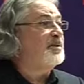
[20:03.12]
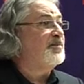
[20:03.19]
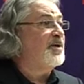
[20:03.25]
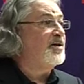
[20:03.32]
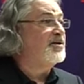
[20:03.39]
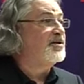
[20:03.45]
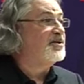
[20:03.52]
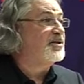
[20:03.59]
can be
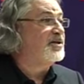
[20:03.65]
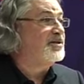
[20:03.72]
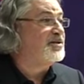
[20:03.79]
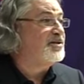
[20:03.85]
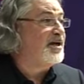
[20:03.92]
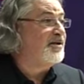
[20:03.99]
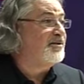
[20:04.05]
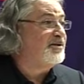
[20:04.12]
bothered to
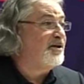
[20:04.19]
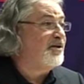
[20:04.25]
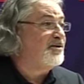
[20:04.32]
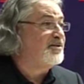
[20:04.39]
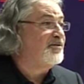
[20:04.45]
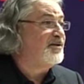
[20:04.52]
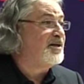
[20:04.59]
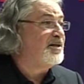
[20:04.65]
consult the
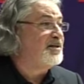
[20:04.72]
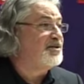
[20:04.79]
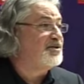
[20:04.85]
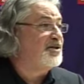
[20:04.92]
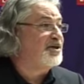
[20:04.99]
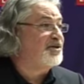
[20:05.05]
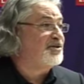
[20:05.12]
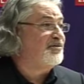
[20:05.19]
Oxford English
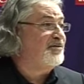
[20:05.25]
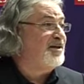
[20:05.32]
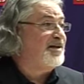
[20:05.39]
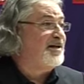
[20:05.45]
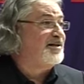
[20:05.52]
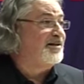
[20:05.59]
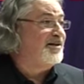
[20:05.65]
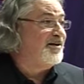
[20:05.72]
Dictionary,
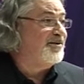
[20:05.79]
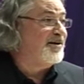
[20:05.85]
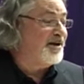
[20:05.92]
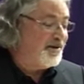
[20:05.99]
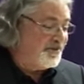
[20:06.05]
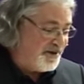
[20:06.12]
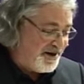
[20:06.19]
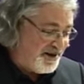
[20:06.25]
let alone
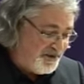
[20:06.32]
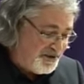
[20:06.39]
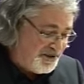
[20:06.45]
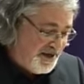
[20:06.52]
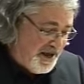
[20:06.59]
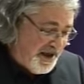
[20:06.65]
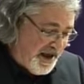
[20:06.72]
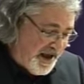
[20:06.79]
anywhere
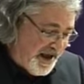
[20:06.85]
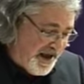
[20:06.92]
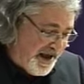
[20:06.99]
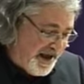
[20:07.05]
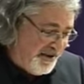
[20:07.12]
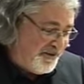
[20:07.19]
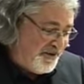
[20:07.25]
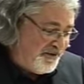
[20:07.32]
else,
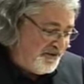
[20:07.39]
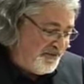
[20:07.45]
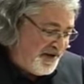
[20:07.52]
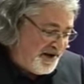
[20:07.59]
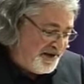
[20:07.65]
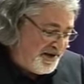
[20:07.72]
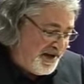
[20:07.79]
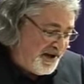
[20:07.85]
will
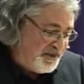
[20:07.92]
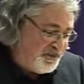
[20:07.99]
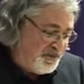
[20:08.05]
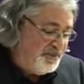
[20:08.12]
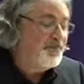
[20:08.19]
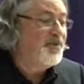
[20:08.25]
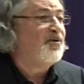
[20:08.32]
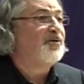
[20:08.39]
find out,
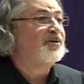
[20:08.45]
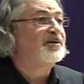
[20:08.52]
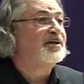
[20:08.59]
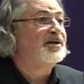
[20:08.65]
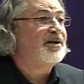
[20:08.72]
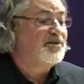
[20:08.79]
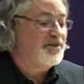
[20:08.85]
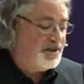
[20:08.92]
were born
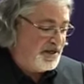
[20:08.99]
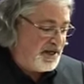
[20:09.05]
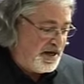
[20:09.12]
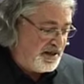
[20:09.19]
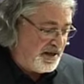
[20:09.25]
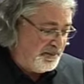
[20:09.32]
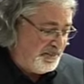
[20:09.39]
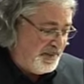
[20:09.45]
close
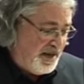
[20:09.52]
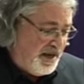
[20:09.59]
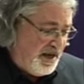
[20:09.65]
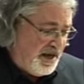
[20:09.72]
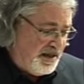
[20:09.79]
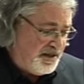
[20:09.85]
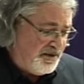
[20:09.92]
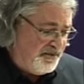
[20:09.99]
together
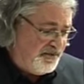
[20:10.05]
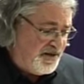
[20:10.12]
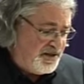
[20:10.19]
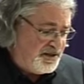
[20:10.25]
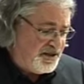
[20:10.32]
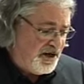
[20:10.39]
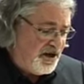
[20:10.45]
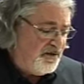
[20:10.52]
in the
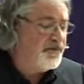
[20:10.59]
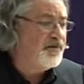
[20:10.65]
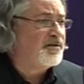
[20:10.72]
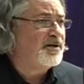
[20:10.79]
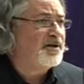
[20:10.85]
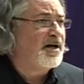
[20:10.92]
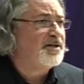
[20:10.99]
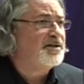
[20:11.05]
first half of
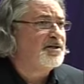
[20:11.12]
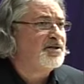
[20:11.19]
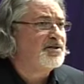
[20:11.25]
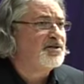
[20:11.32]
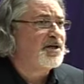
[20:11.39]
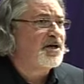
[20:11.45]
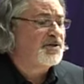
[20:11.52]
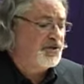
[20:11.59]
the
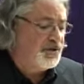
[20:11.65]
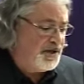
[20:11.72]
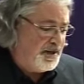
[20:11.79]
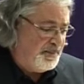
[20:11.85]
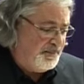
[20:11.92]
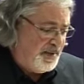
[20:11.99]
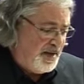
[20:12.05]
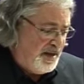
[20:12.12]
19th
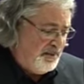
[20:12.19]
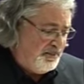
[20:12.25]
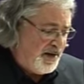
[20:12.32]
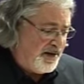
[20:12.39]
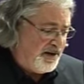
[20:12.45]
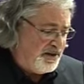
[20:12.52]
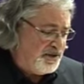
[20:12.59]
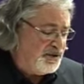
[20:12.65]
century.
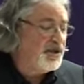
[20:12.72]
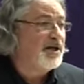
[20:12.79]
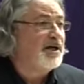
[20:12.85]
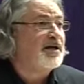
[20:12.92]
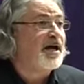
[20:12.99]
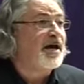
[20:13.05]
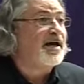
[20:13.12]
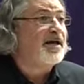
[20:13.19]
Biology in